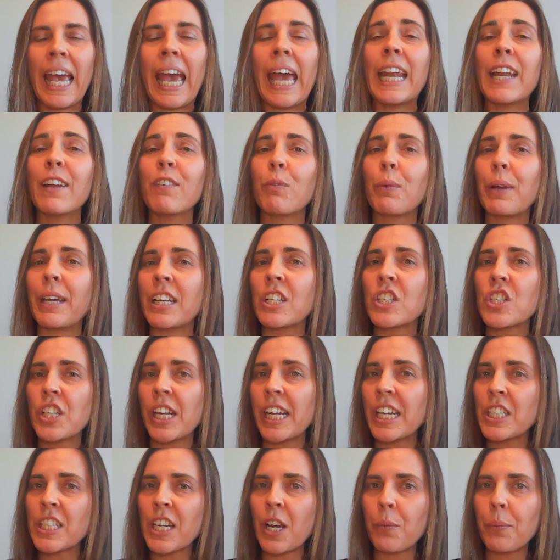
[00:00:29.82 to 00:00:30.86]
If we can
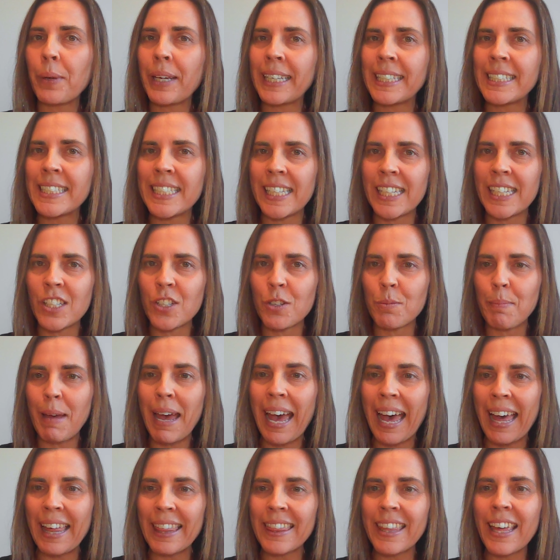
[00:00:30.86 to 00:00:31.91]
change how we can teach
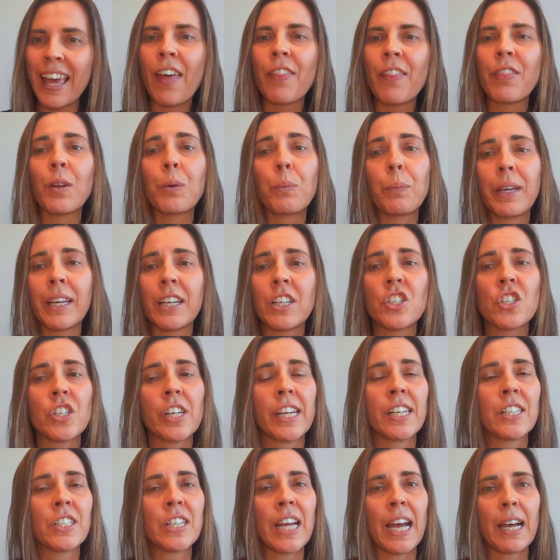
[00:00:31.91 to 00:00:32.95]
math, then we can
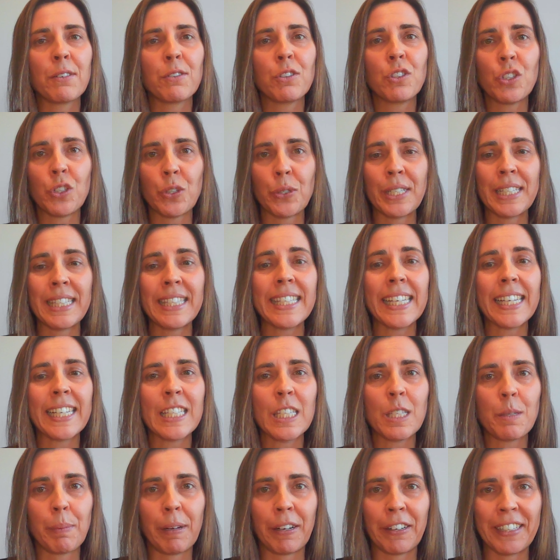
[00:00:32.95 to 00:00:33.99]
change how students
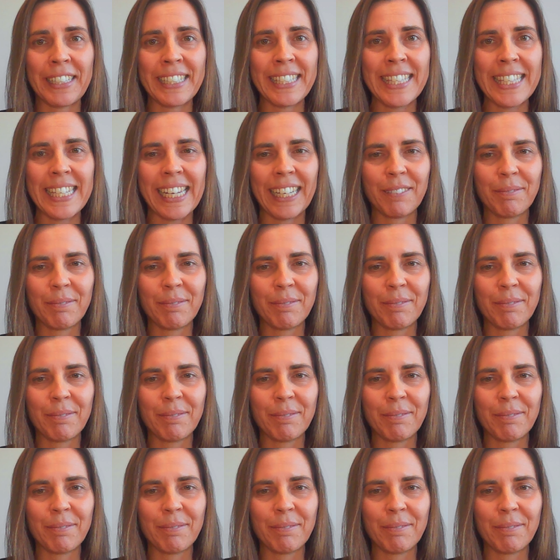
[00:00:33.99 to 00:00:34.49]
experience it.